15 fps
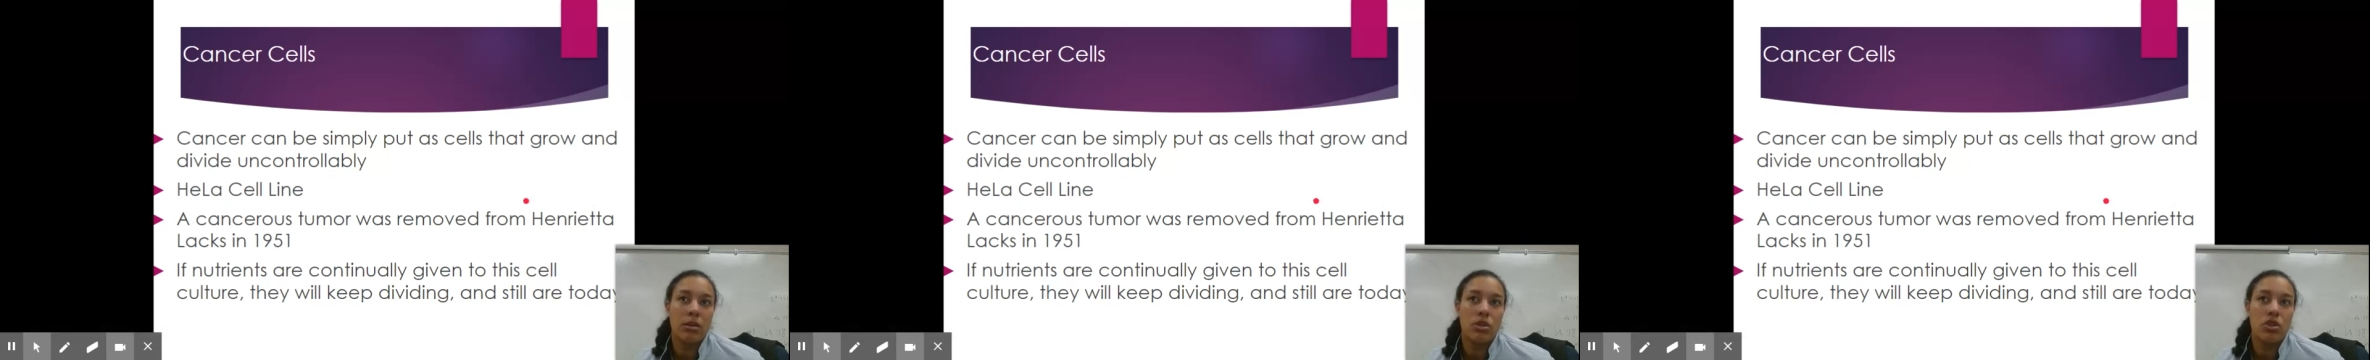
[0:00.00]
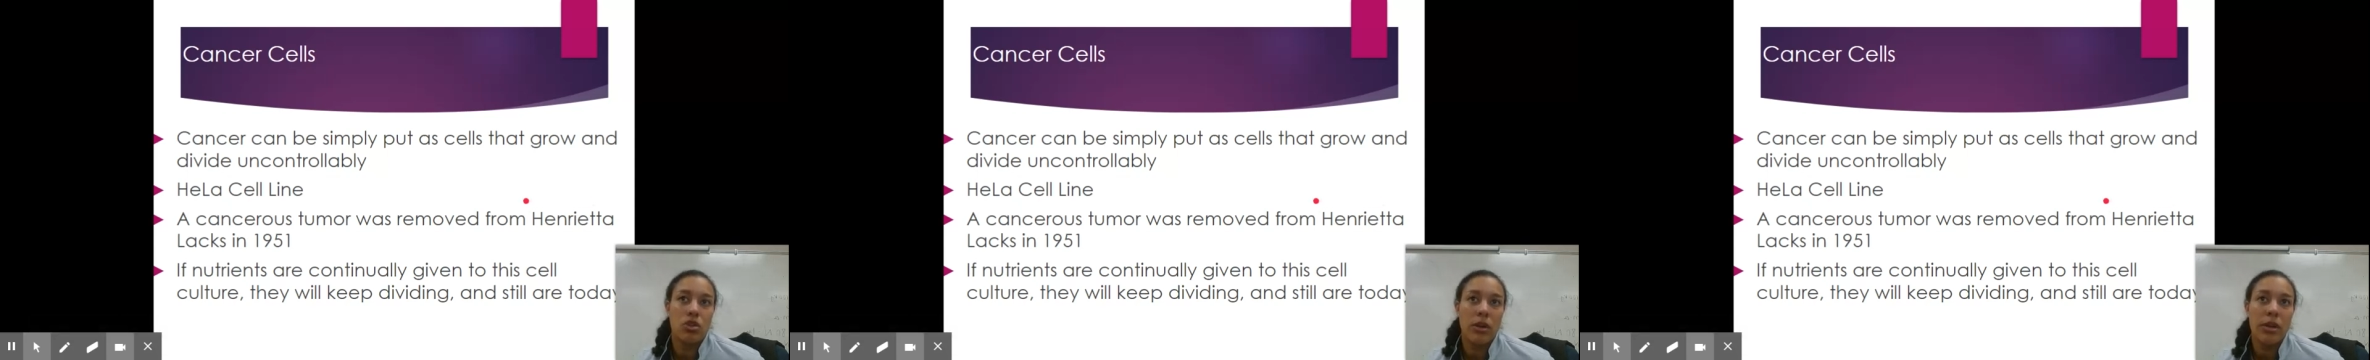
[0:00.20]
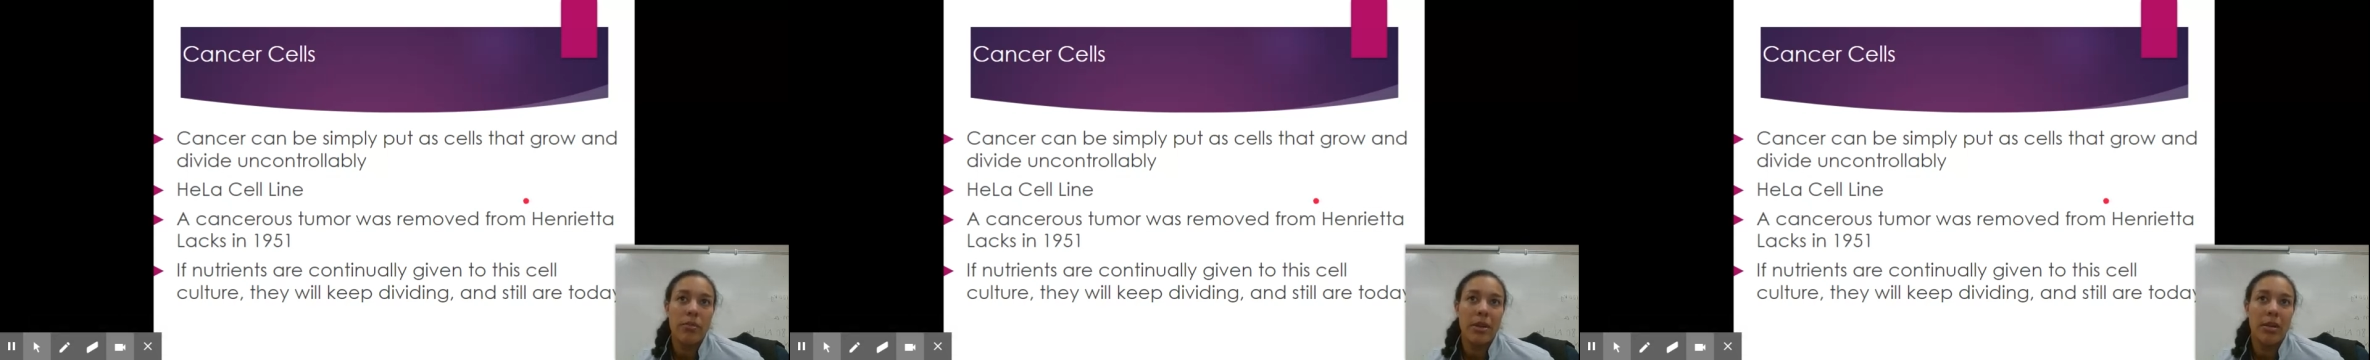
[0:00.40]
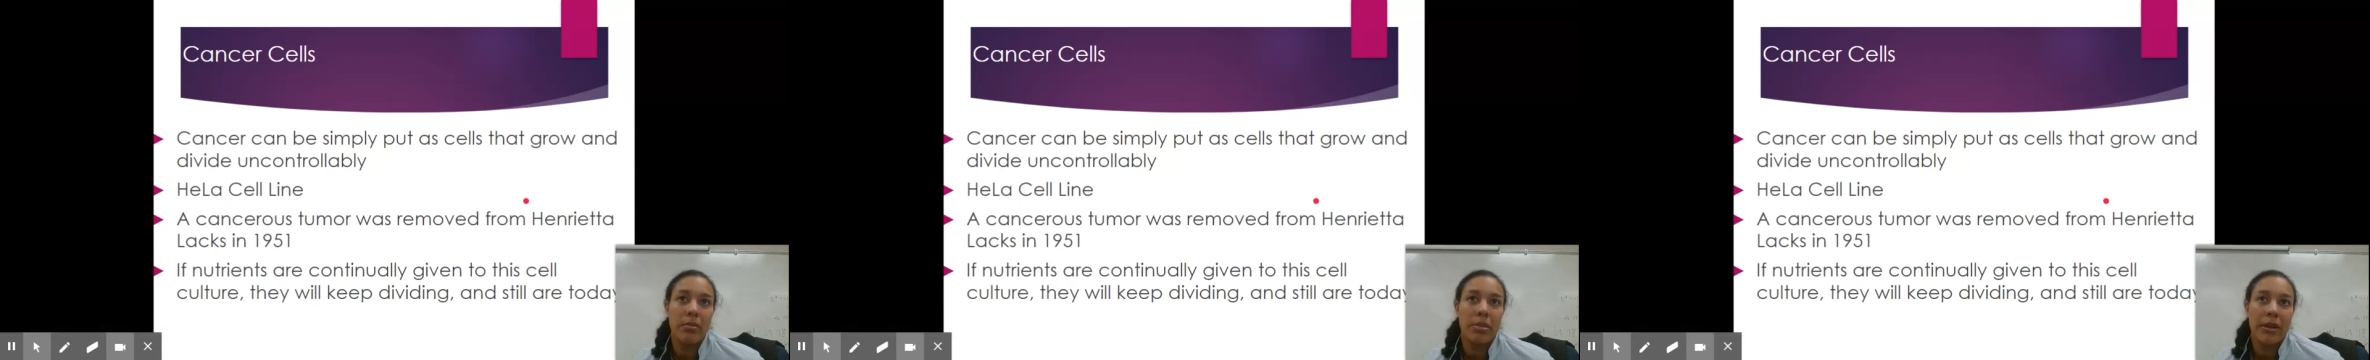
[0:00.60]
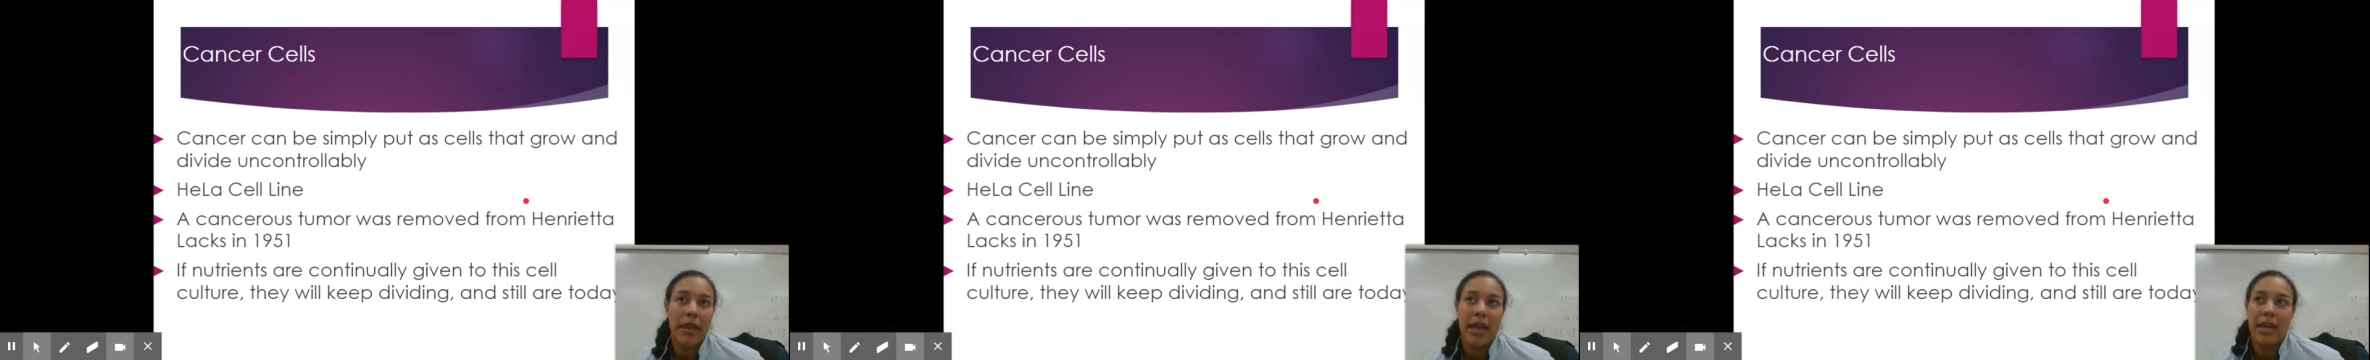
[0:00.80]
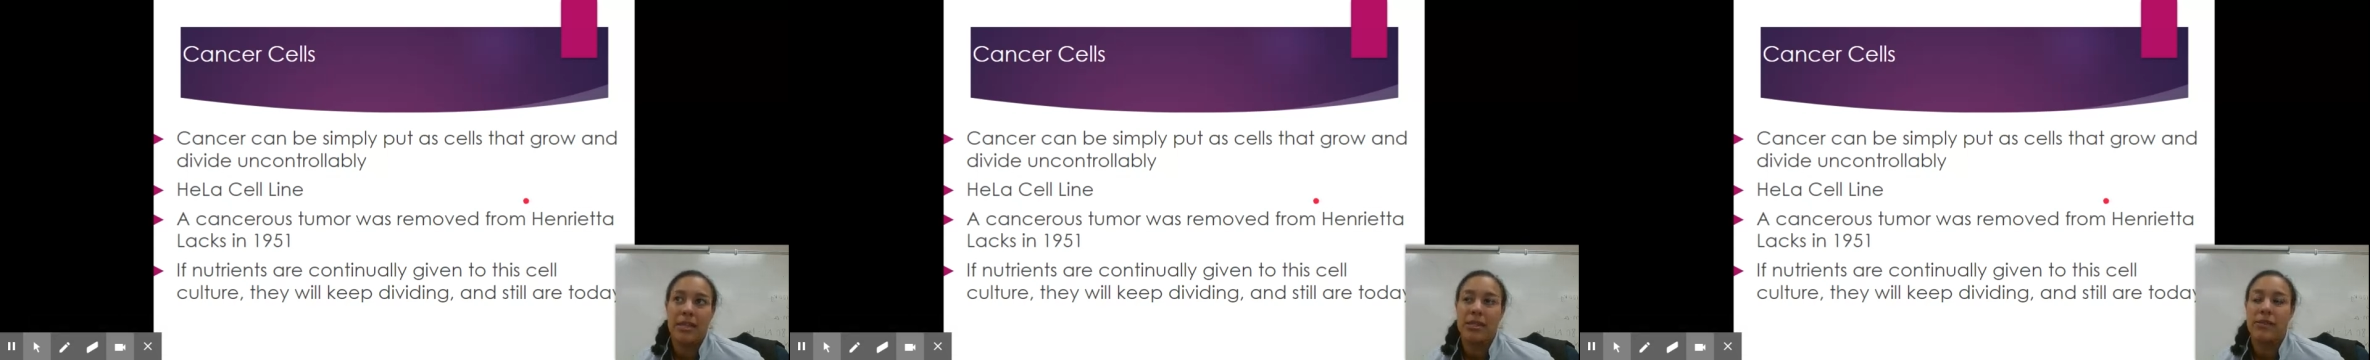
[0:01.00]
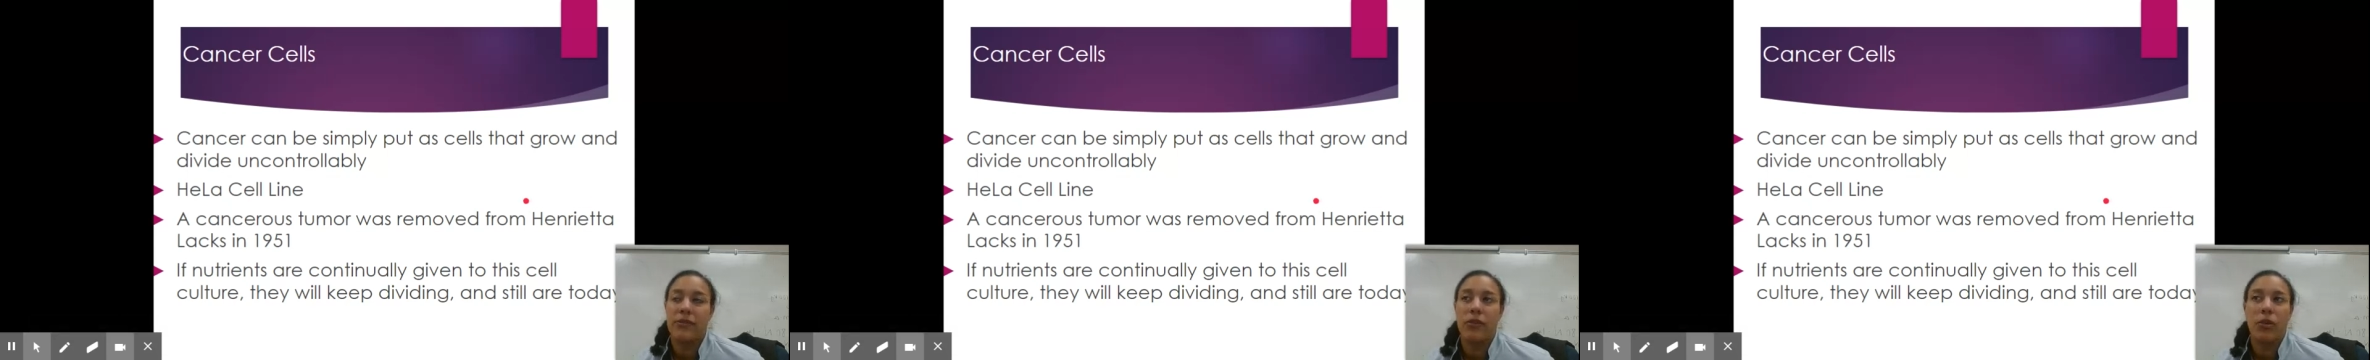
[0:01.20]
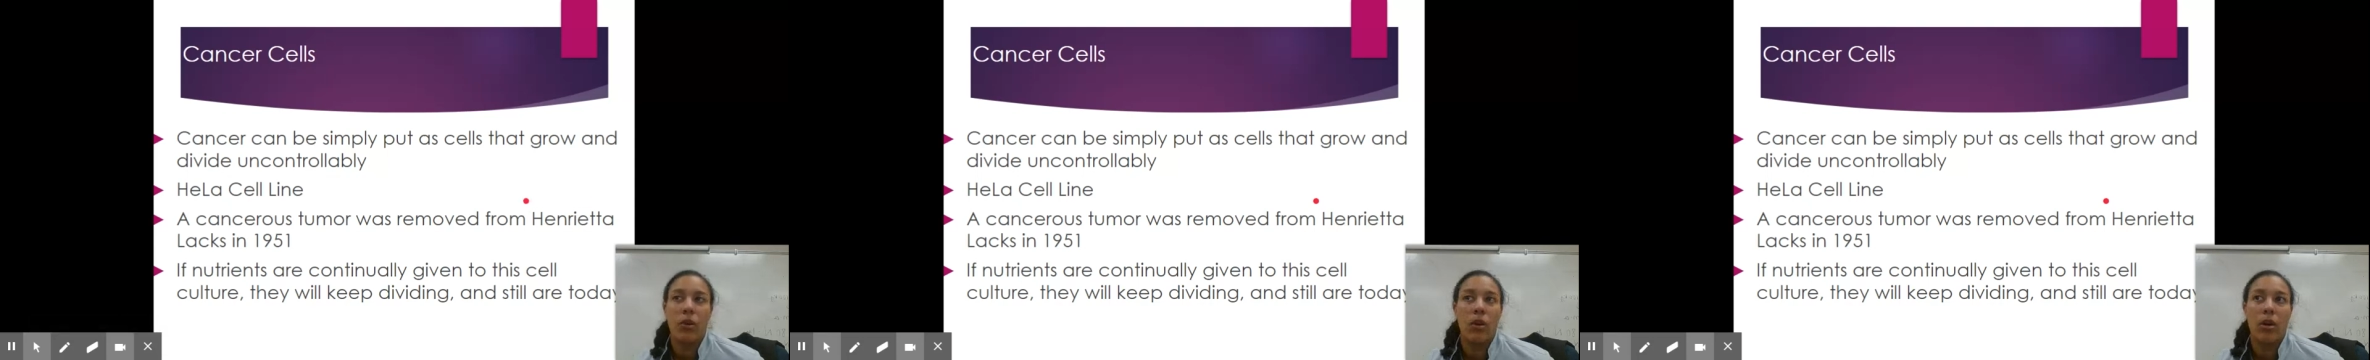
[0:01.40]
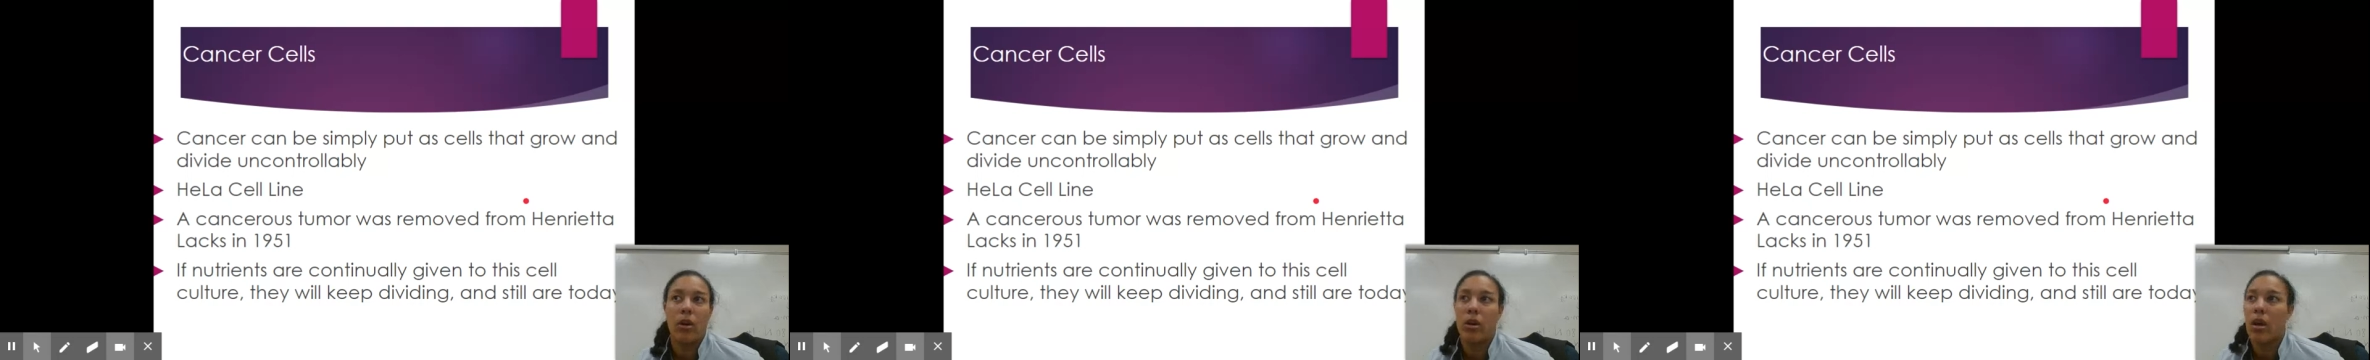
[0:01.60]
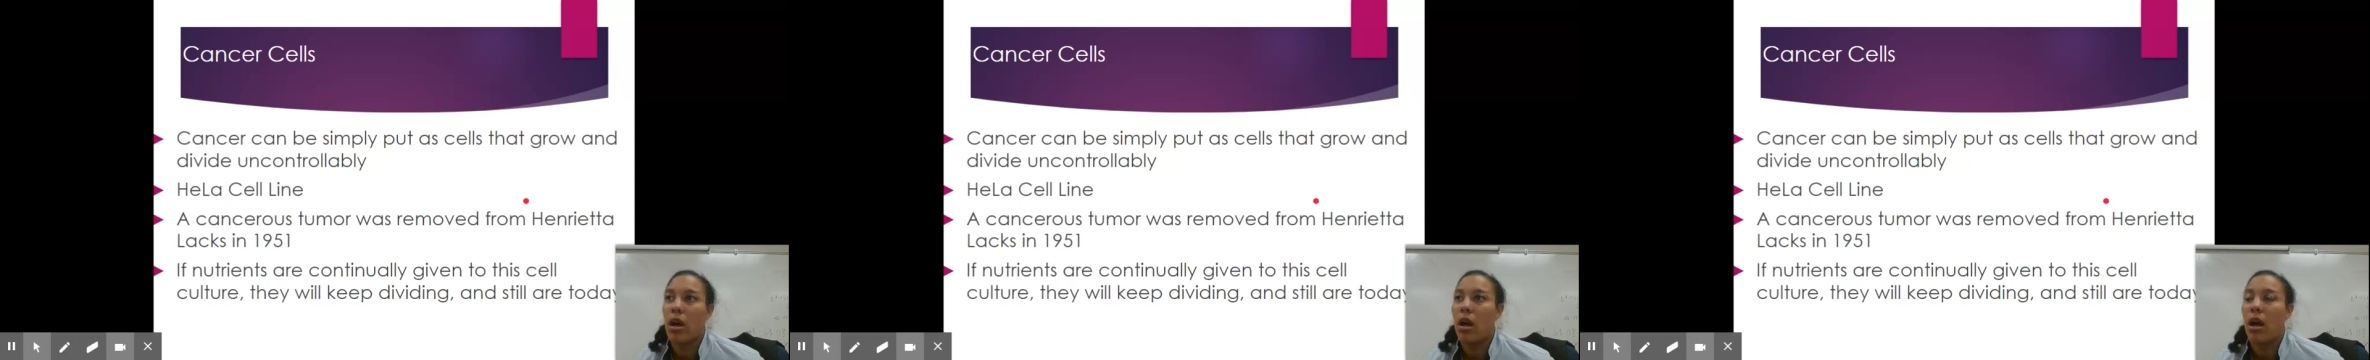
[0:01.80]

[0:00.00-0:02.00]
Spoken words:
treatment plans for